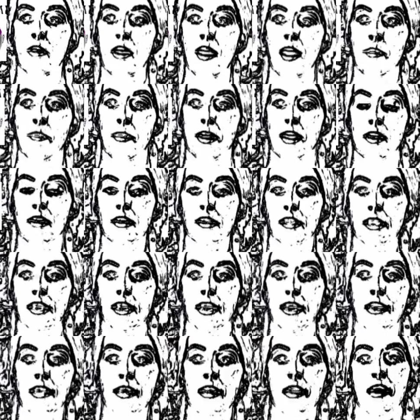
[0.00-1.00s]

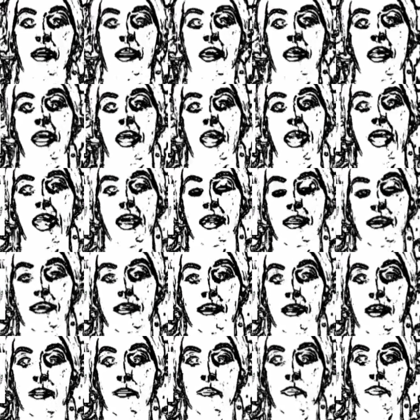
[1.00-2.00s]
primarily, and
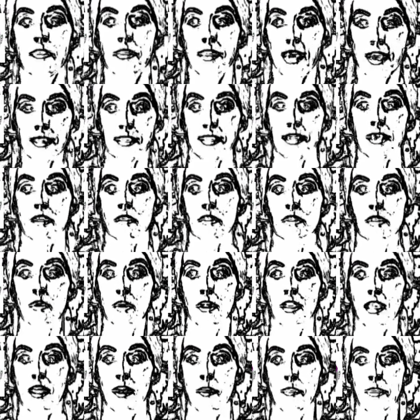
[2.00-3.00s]
that tells you
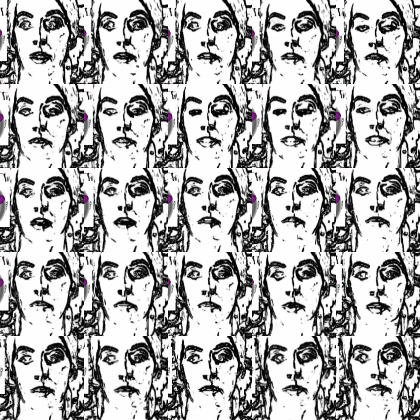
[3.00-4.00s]
a lot about yourself
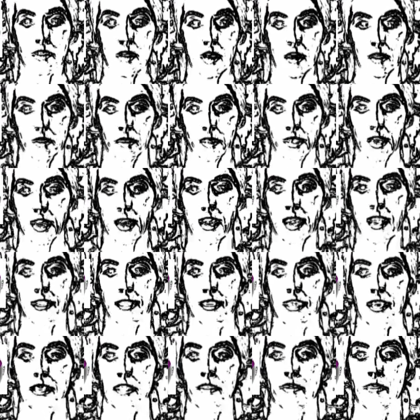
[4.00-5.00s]
when you start looking at
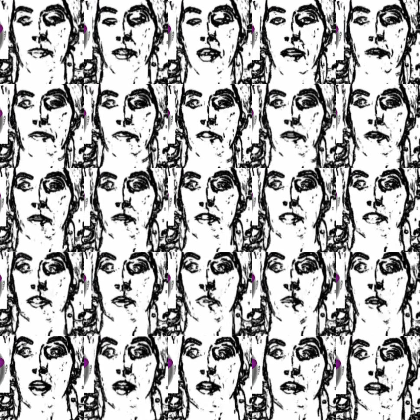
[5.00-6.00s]
things from that field
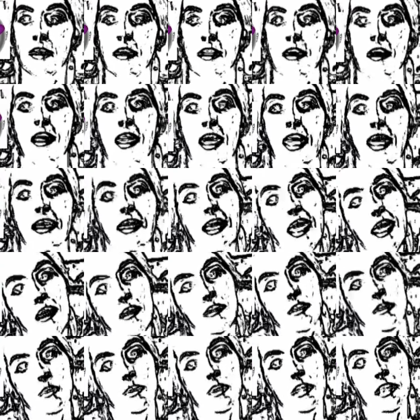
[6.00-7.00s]
as well, and how
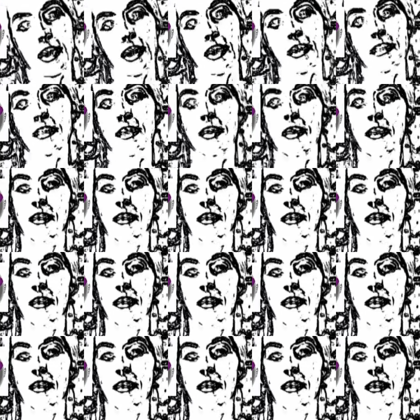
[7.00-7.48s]
you relate